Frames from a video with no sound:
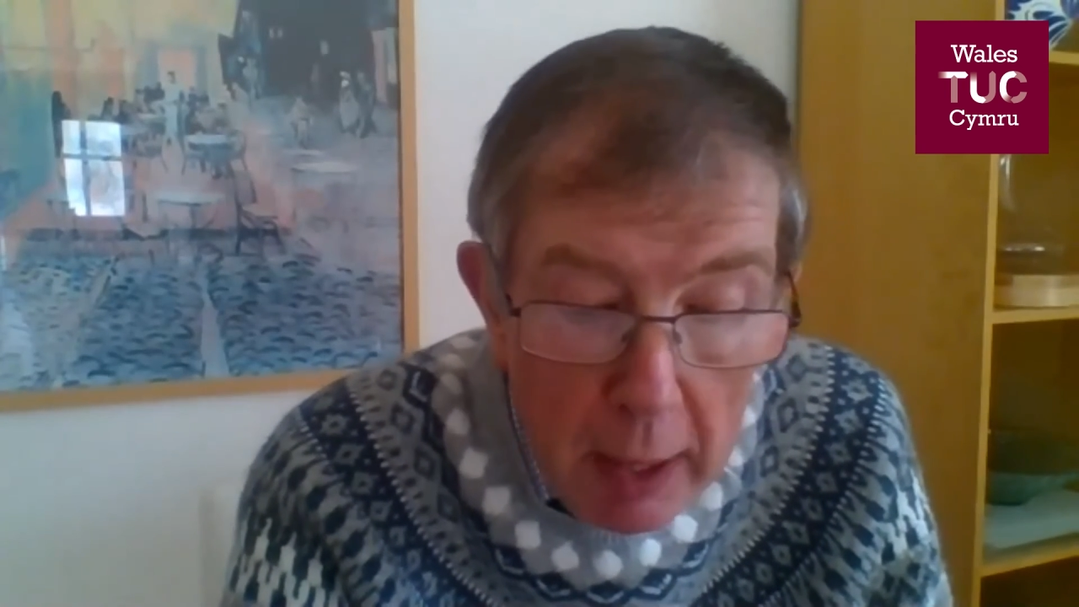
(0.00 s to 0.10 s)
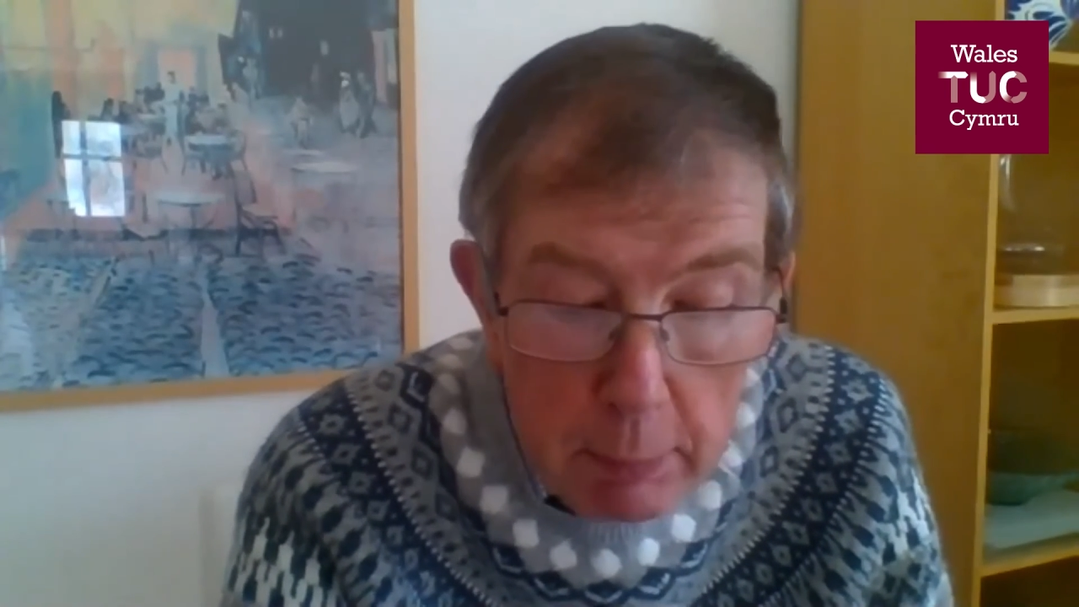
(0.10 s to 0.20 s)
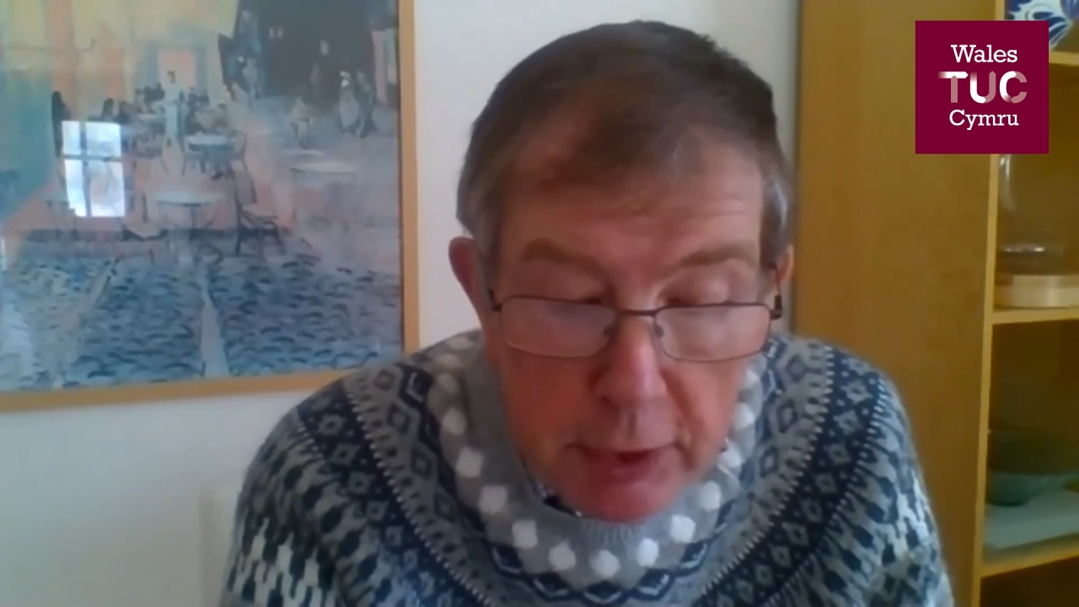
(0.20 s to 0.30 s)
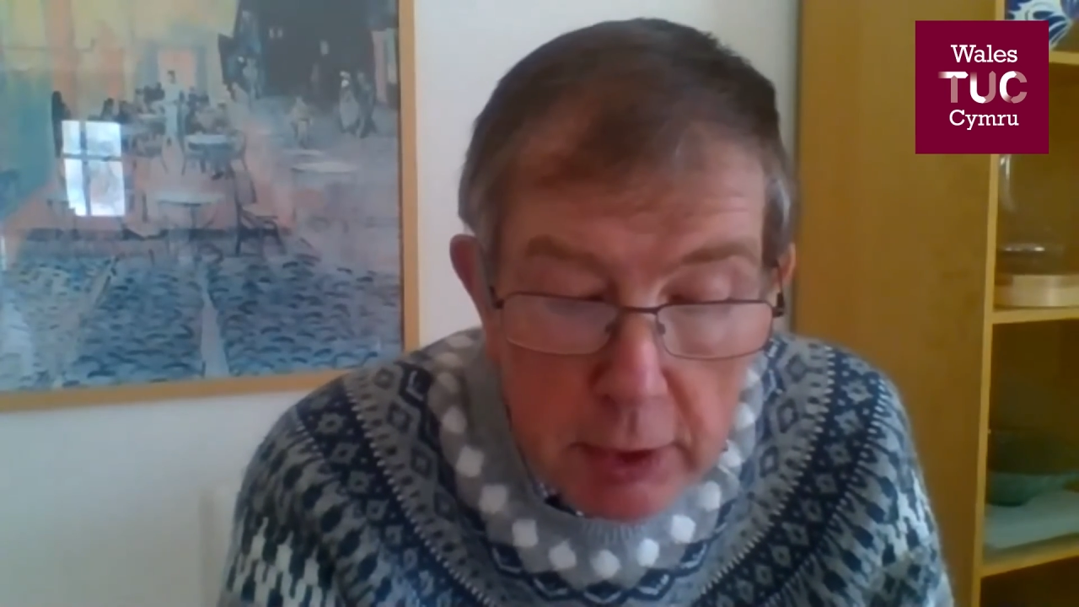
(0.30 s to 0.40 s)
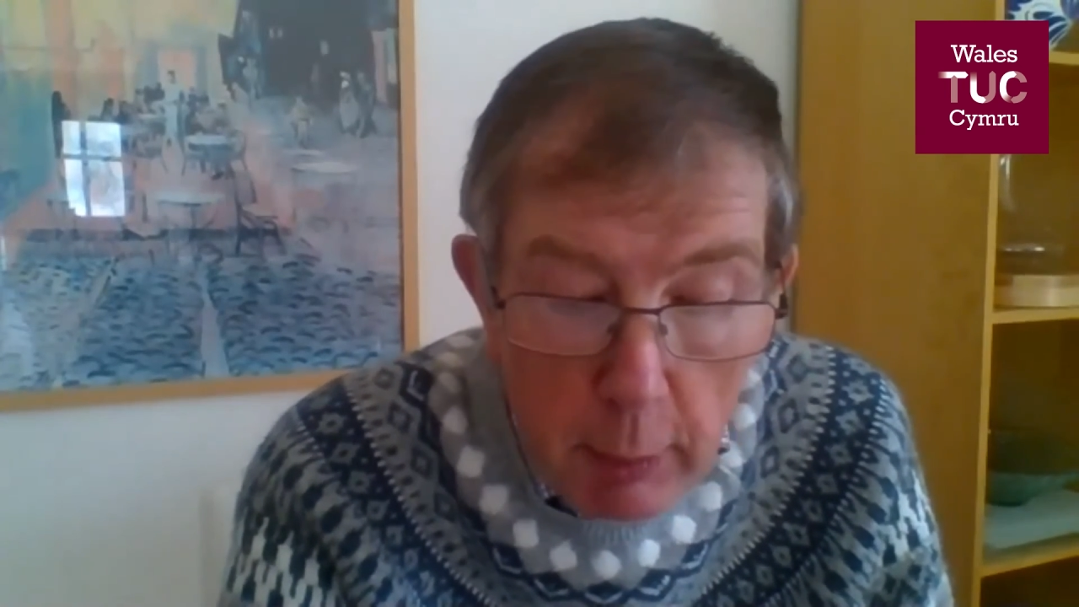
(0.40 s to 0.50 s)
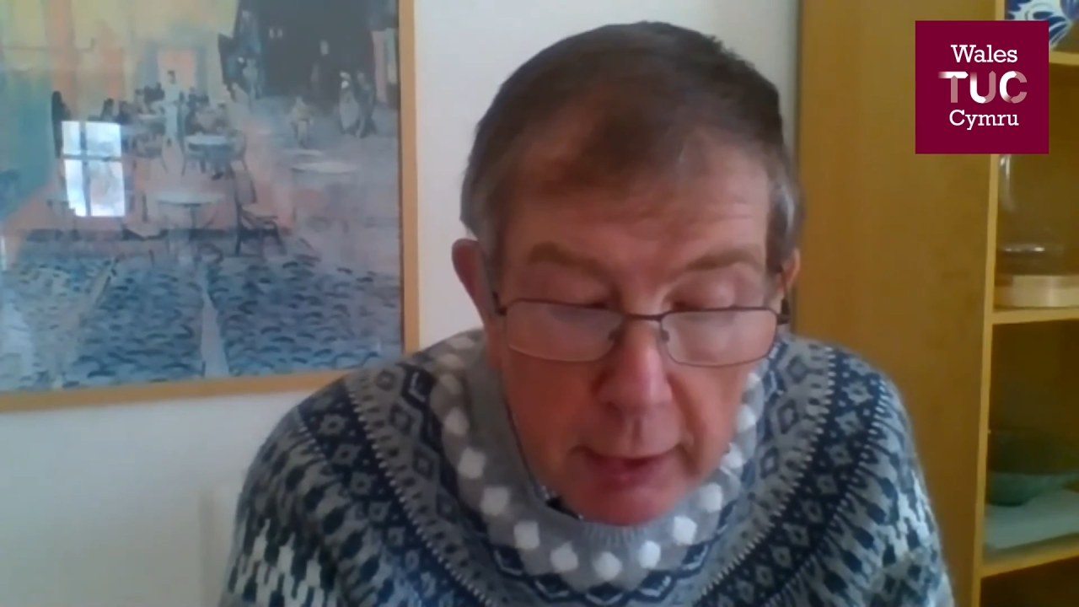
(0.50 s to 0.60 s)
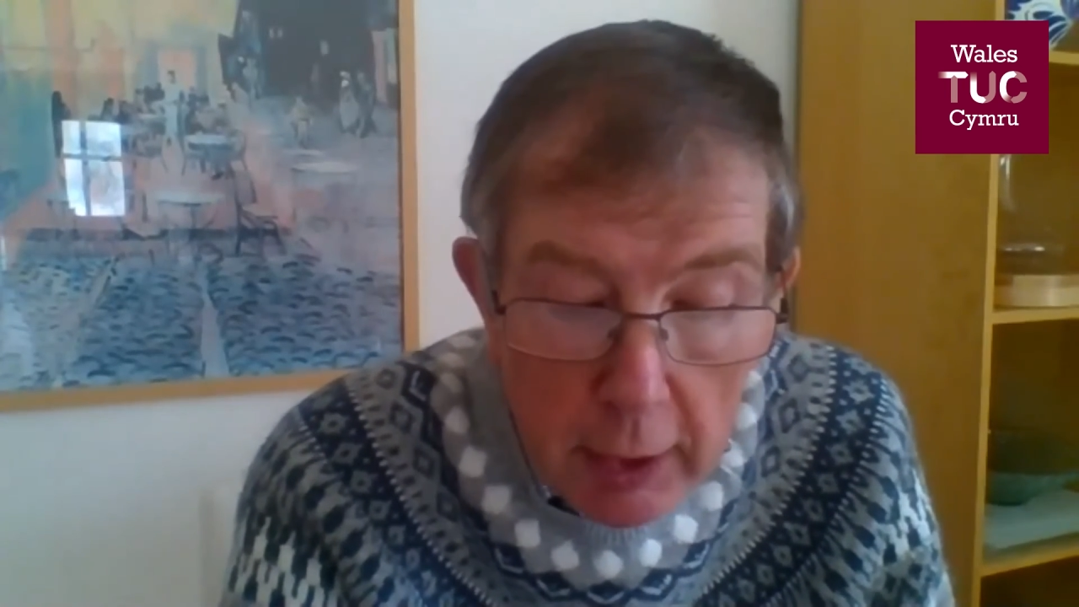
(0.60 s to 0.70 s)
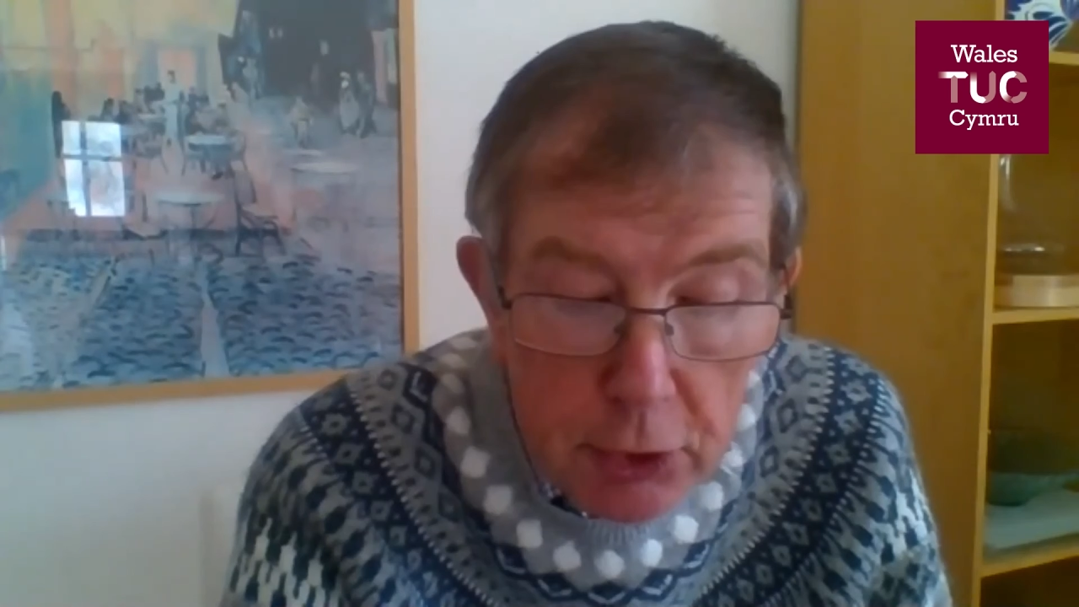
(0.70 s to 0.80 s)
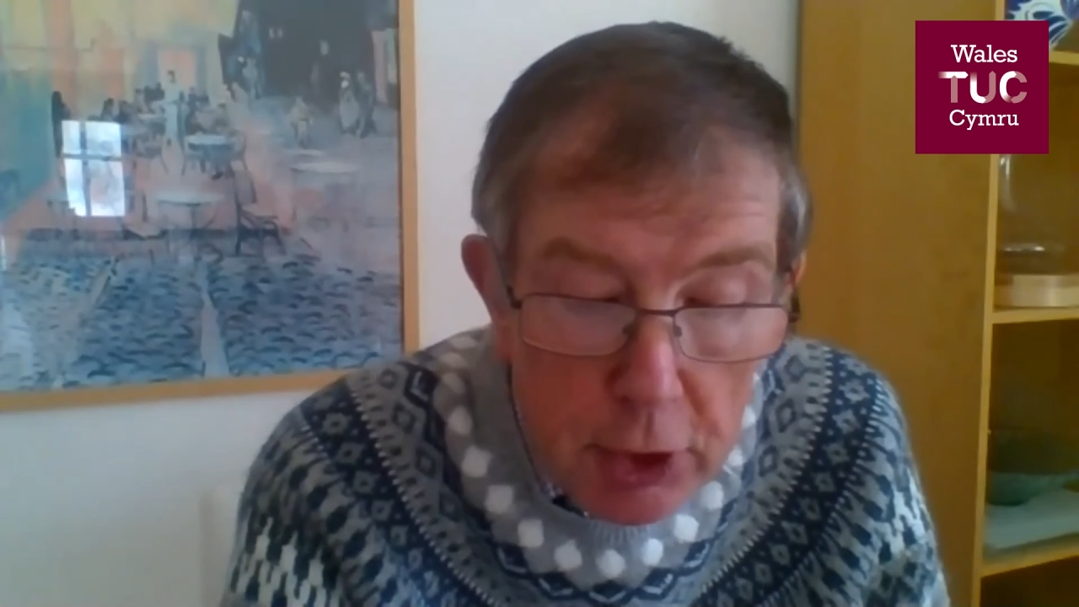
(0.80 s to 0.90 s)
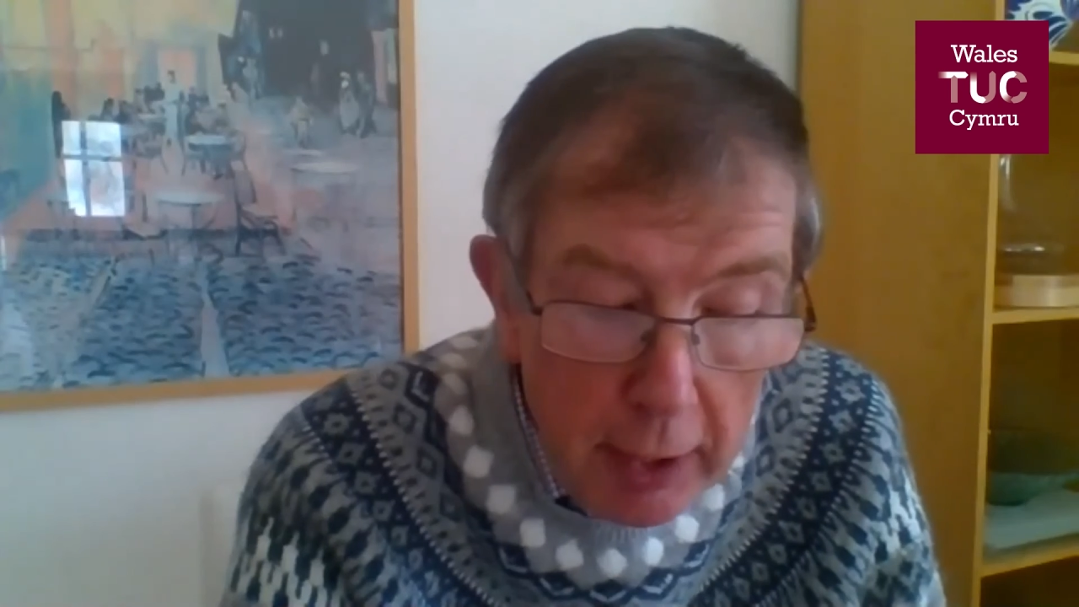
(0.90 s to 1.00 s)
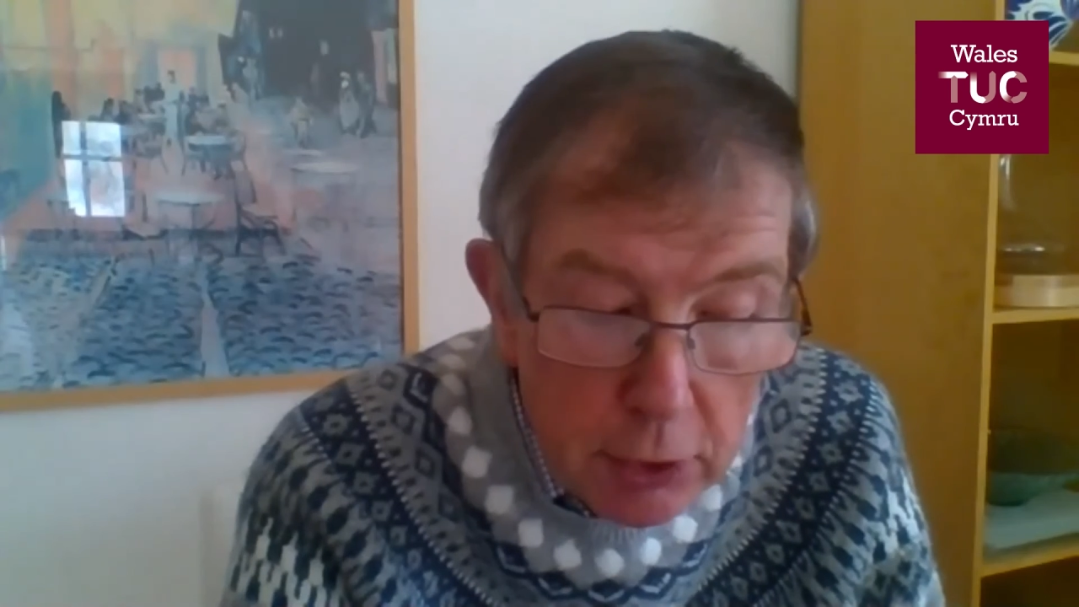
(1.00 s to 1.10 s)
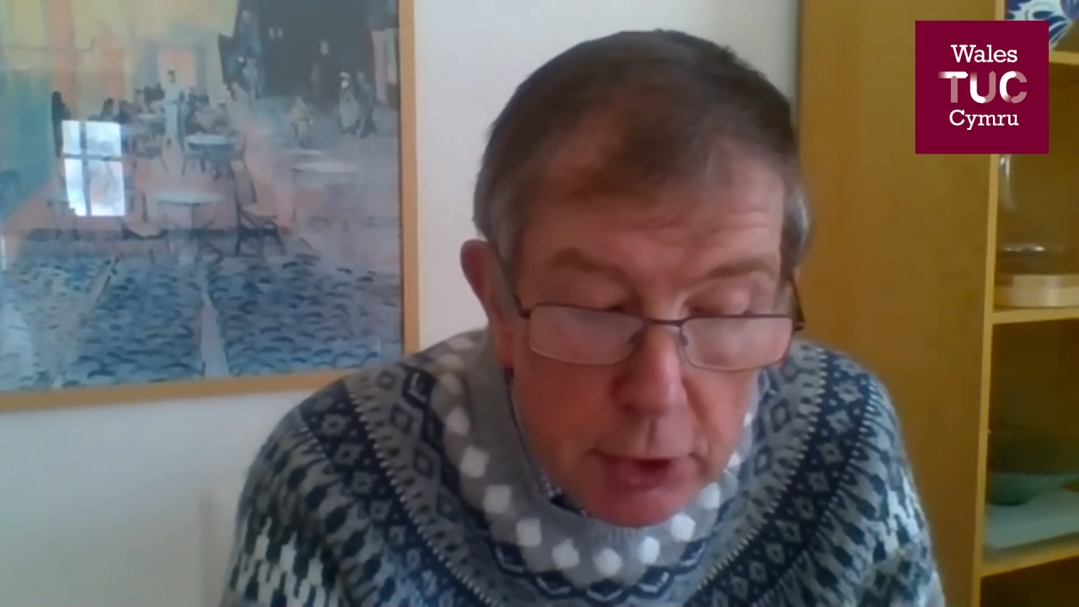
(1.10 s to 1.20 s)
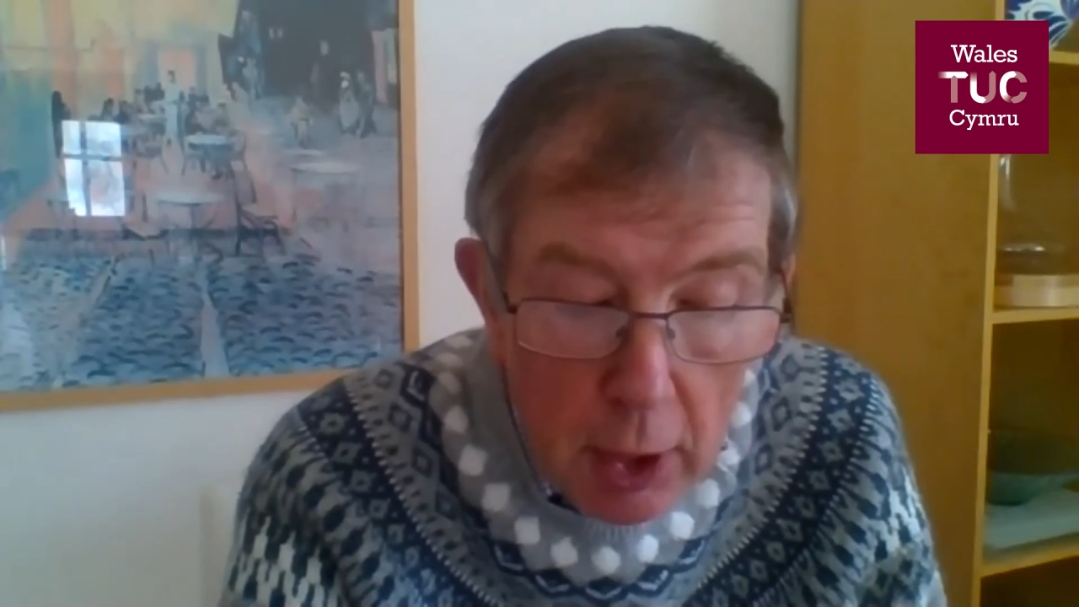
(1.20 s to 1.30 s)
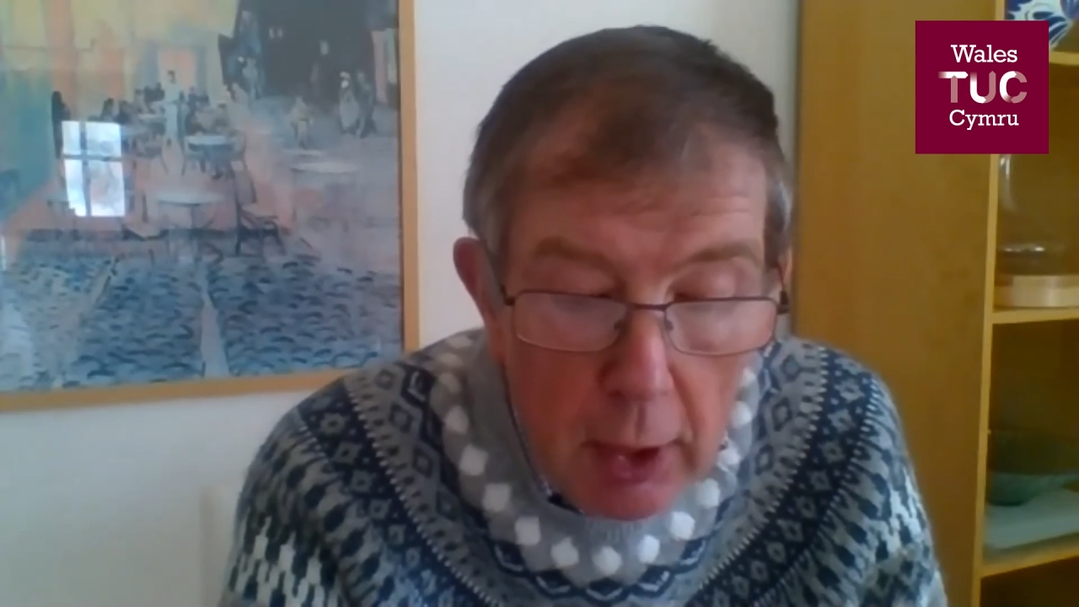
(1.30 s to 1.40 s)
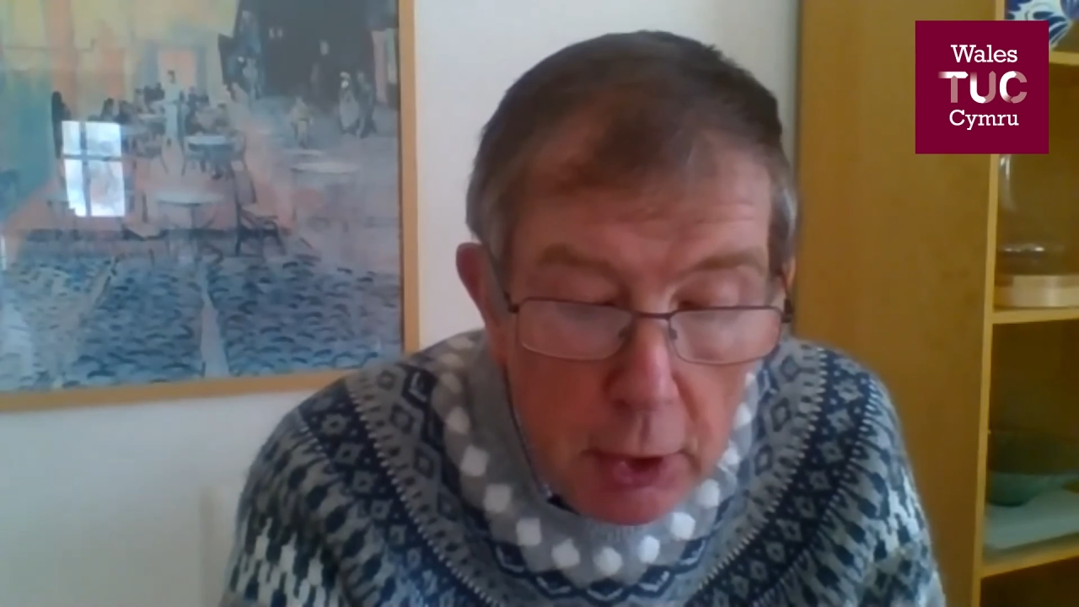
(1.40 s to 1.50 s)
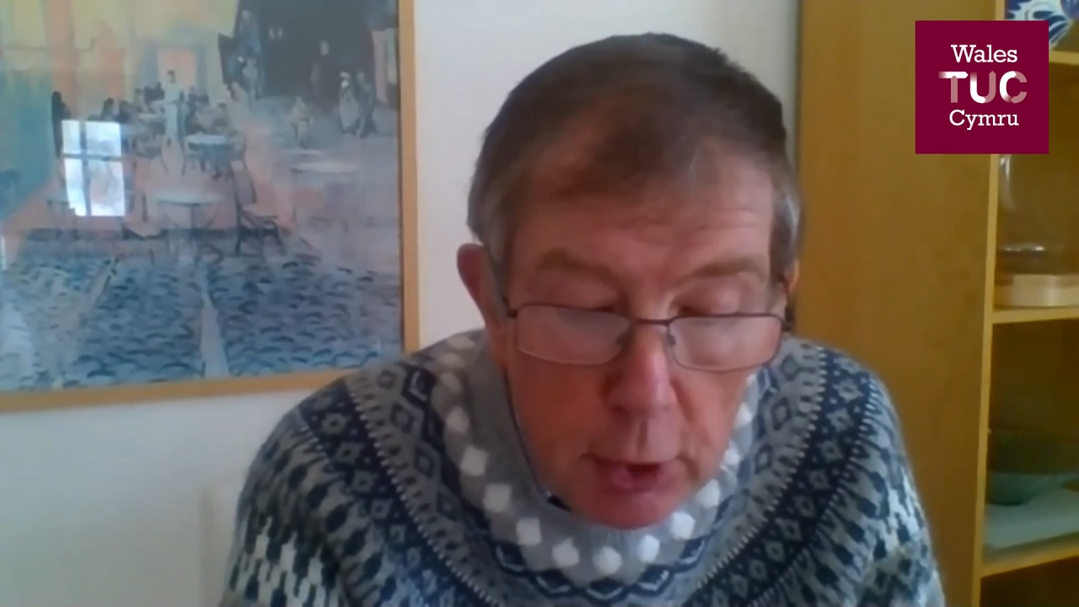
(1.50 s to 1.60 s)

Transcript: members to make that change,